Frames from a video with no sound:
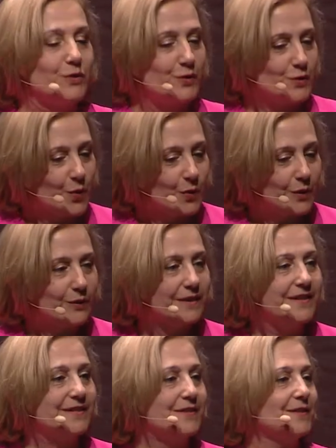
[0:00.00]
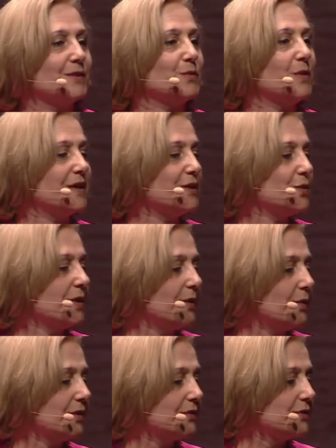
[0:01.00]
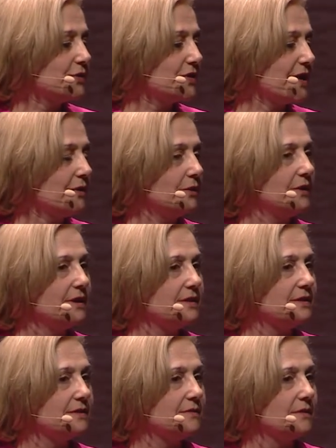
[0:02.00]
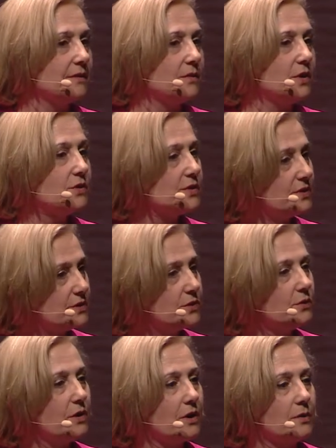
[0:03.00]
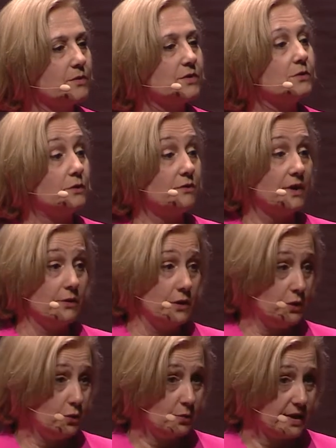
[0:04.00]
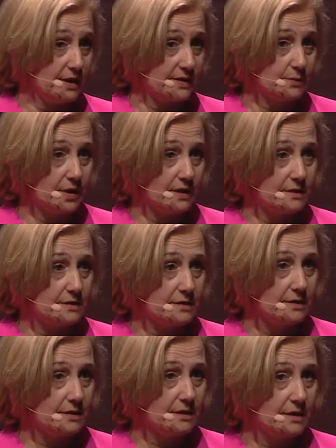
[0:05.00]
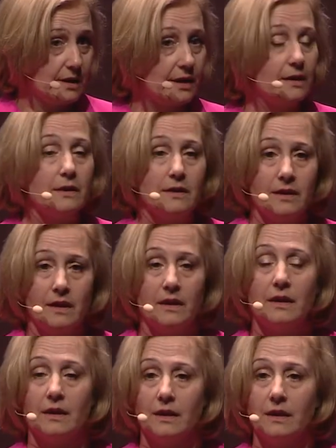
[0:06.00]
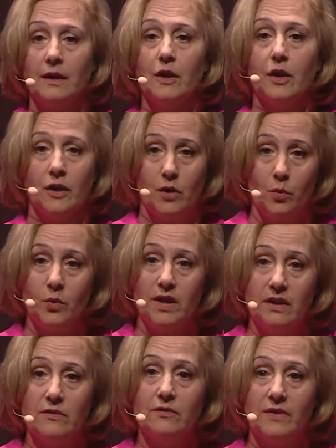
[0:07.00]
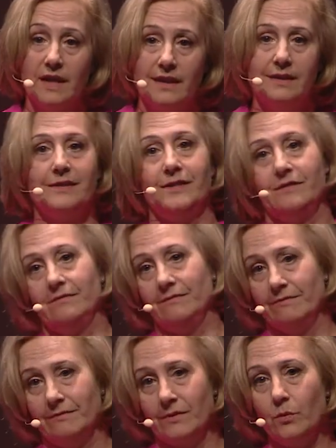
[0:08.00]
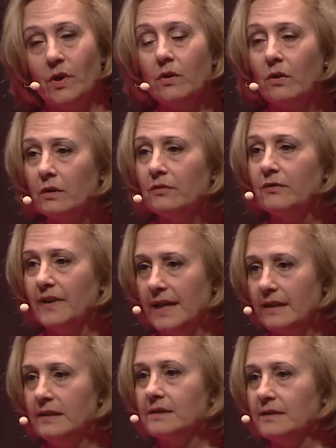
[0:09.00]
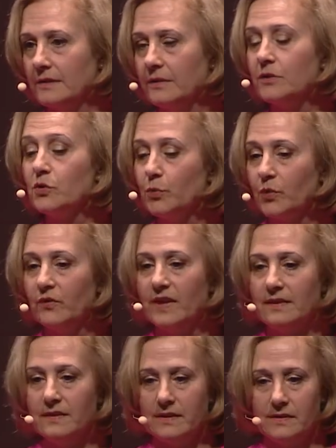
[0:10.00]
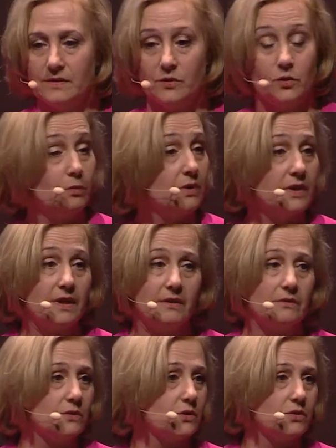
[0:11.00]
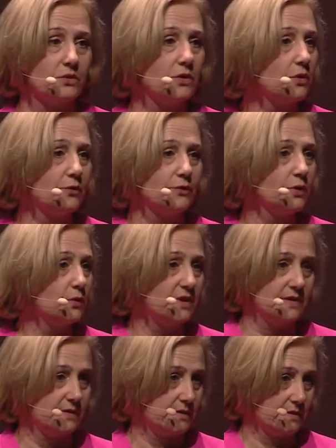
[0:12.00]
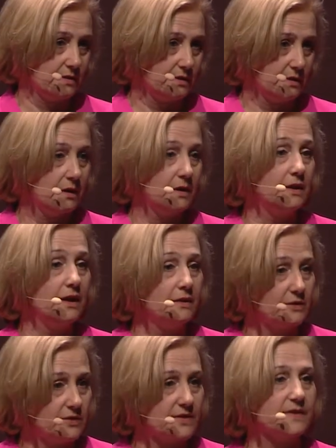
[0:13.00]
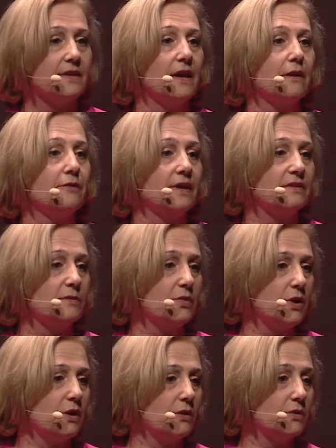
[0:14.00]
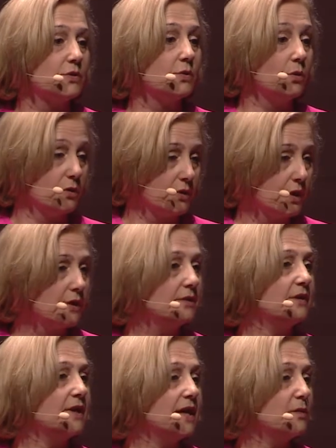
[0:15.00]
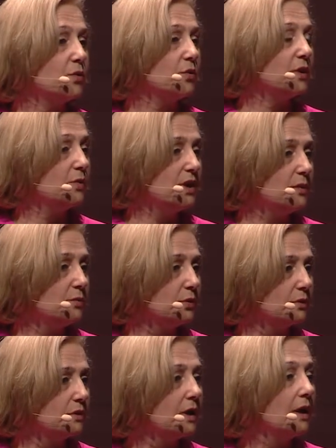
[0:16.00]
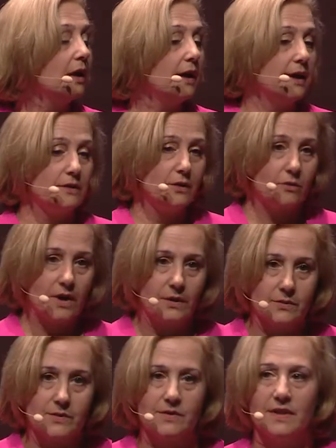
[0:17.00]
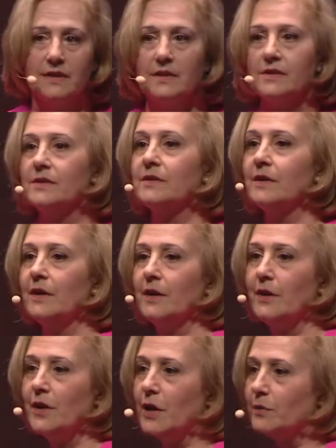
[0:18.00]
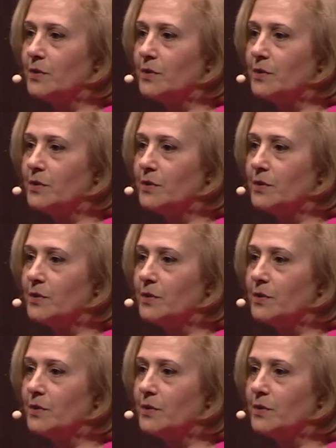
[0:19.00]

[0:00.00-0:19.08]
show all this, and why do I want to share all this? Because it comes to the very human aspect. And I think we all failed to prevent this. Nobody should go through this. neither the staff at the plant or the neighboring people and the grounds that is now